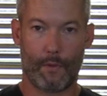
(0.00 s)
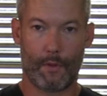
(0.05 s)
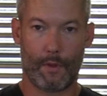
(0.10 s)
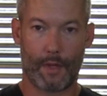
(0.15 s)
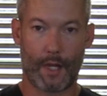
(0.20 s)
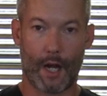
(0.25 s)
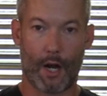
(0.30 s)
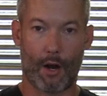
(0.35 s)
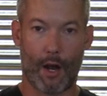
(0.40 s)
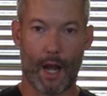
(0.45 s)

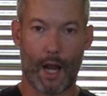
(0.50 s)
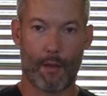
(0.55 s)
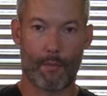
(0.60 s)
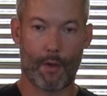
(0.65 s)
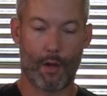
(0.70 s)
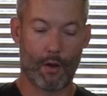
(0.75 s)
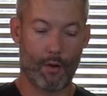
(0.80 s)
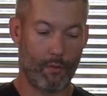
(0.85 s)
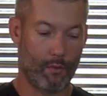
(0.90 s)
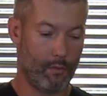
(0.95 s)
their
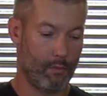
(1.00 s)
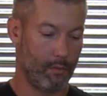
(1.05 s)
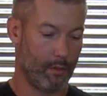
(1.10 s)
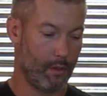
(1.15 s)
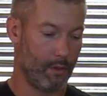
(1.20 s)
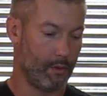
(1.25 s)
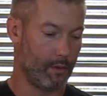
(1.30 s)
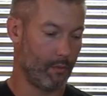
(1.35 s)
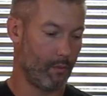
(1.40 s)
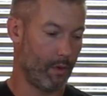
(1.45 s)
ammo
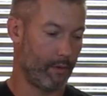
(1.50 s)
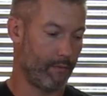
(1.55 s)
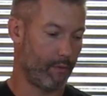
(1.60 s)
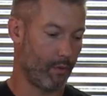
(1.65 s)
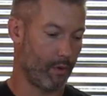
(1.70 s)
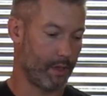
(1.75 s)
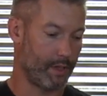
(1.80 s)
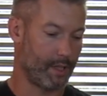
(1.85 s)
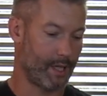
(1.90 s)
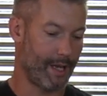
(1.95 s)
using
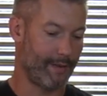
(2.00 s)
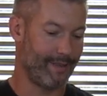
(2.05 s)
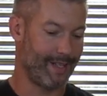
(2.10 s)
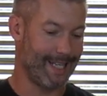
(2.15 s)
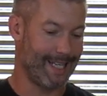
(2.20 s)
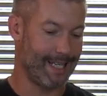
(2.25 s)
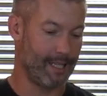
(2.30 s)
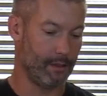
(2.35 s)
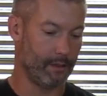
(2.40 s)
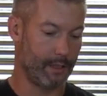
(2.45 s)
147
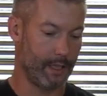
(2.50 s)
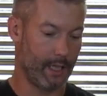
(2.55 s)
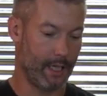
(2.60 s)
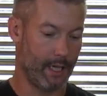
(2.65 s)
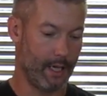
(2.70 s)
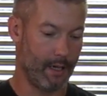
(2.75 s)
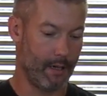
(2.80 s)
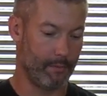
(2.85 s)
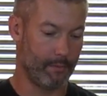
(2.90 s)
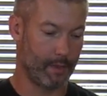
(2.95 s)

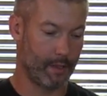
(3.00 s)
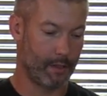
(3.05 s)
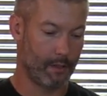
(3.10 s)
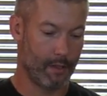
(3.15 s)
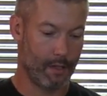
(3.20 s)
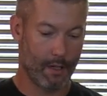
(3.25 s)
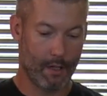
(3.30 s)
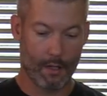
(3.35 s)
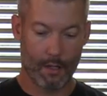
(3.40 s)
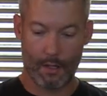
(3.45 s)
ELDMs.
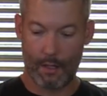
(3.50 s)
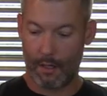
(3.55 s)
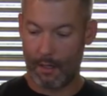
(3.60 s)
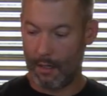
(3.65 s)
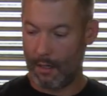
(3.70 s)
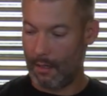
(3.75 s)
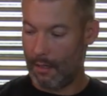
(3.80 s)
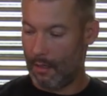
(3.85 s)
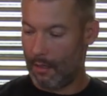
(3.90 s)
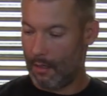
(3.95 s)

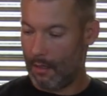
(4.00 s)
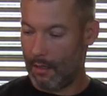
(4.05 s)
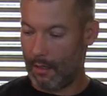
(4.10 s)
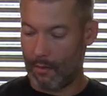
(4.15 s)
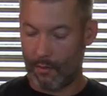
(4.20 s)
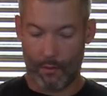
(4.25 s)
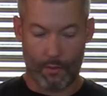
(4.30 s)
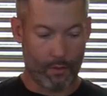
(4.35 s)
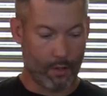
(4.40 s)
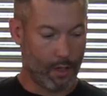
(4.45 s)

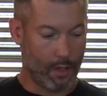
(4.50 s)
And we'll